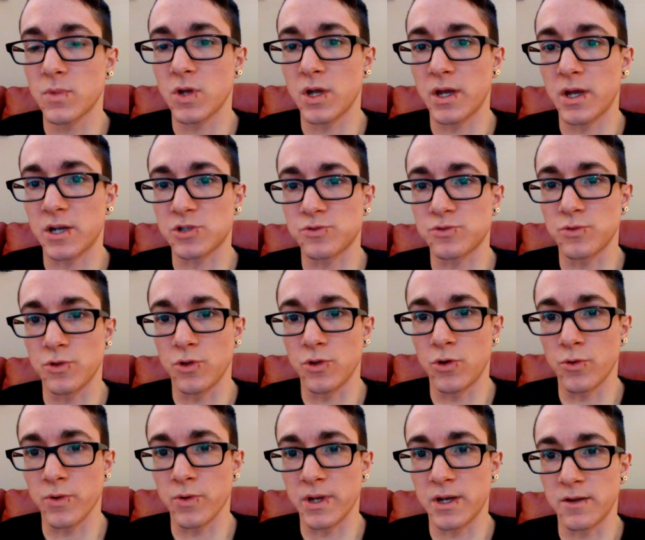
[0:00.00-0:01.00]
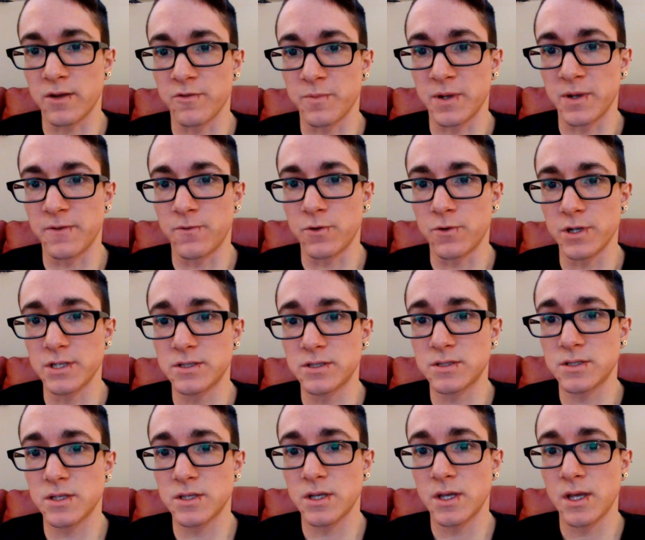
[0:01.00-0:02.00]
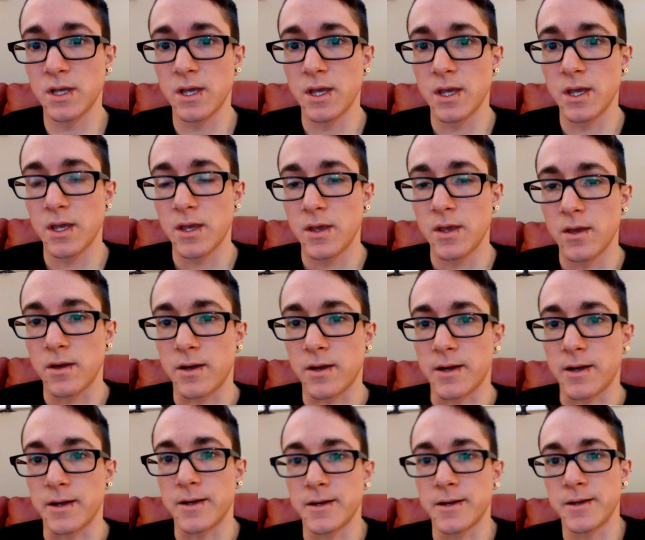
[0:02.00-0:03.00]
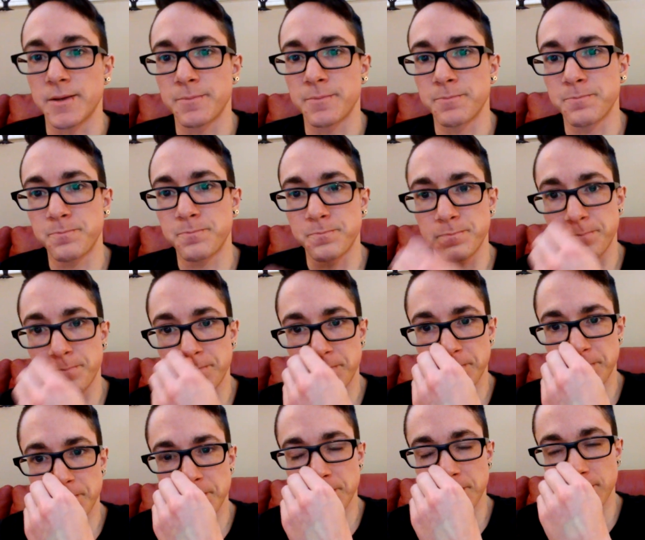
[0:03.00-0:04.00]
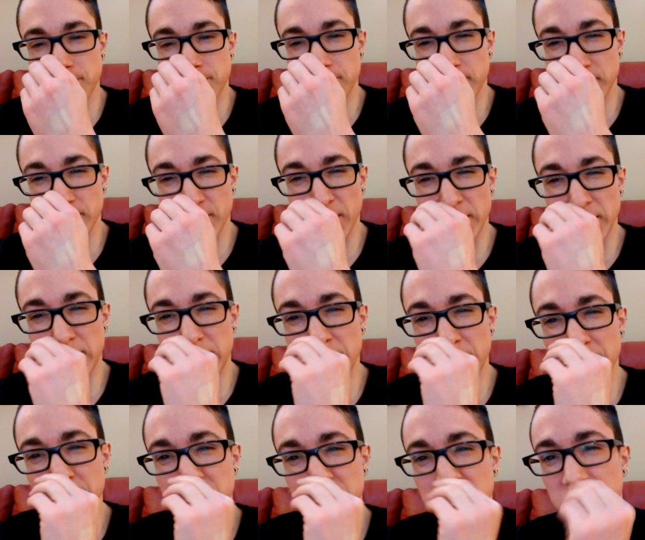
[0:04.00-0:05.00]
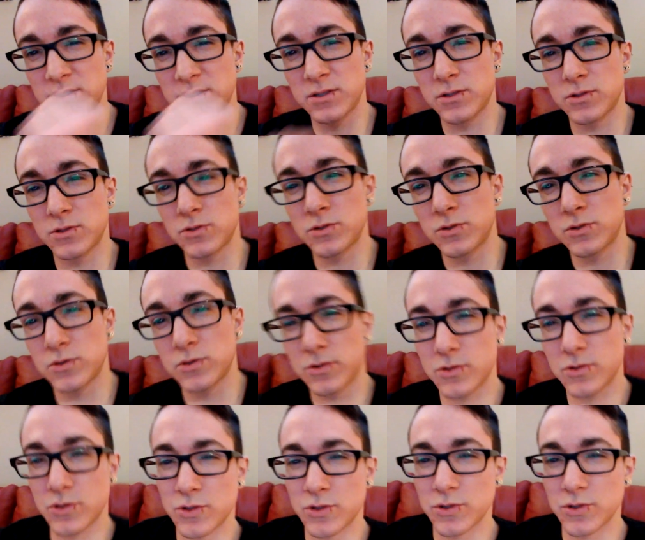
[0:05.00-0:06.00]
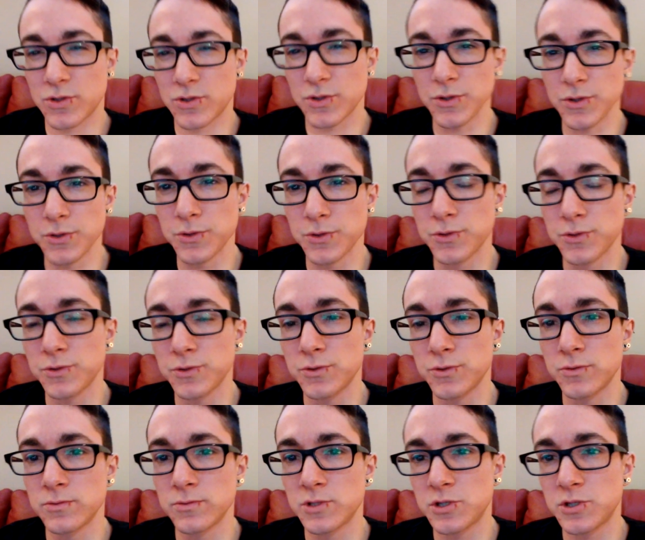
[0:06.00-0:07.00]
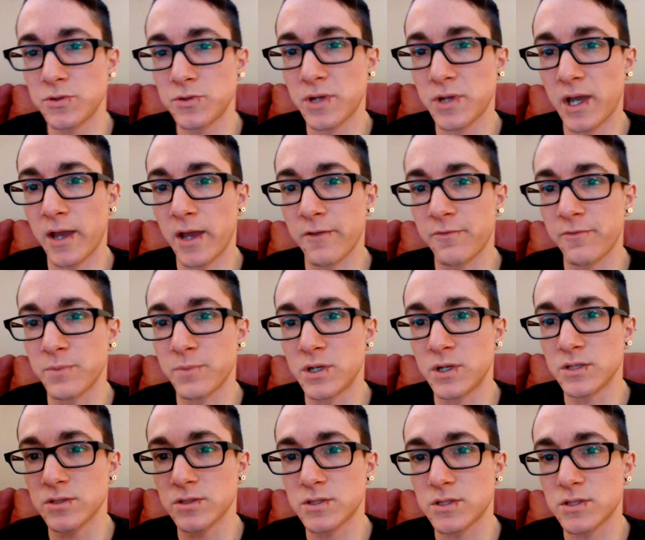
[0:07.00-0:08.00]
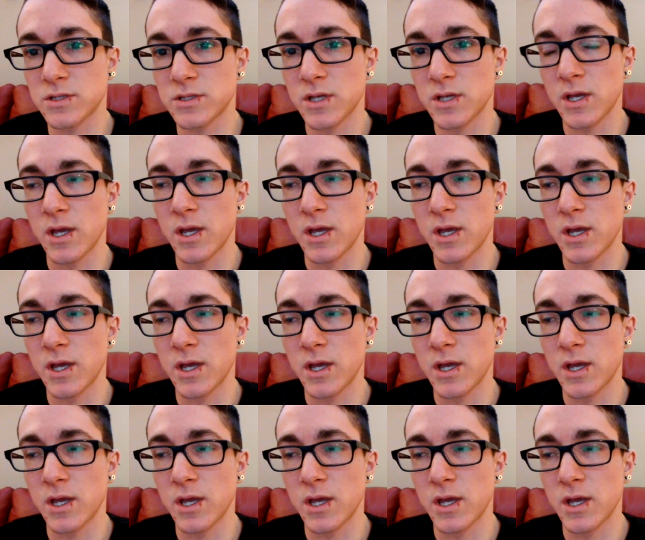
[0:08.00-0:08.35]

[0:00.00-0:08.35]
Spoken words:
actual lowering of my voice. I guess two and a half months